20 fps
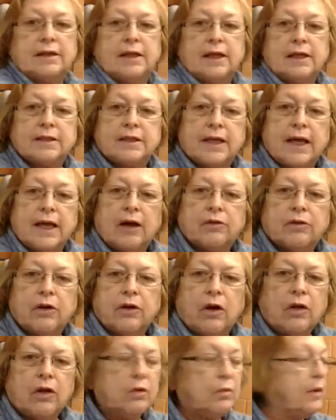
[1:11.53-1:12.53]
Let's count
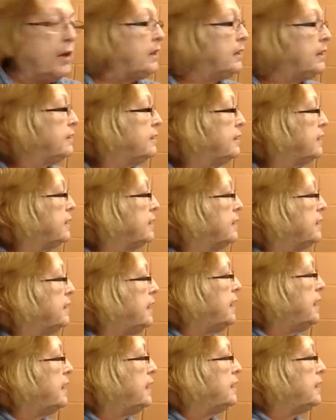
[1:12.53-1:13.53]
all the way to
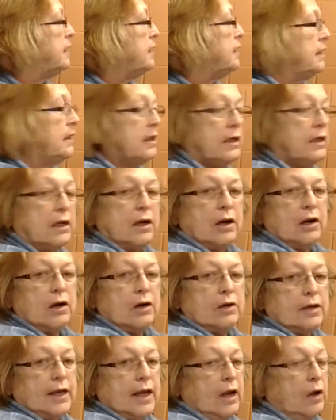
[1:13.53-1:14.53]
16.
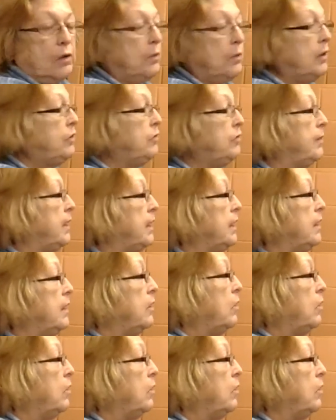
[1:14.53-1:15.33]
Count with me.